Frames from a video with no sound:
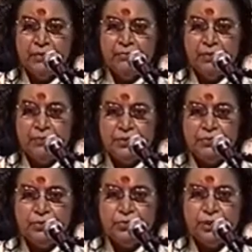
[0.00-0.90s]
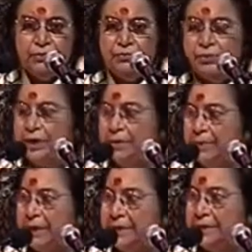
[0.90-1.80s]
for which you don't have to take
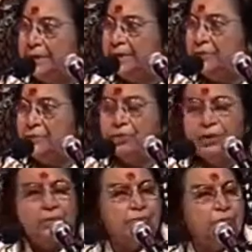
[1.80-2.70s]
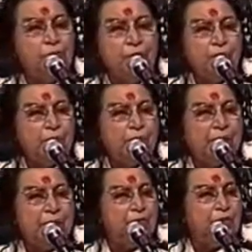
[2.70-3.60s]
medicines, you don't have to
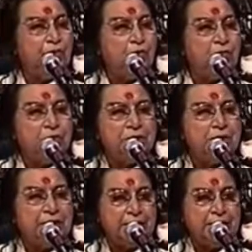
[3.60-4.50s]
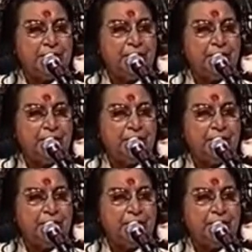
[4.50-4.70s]
pay to the doctors, nothing.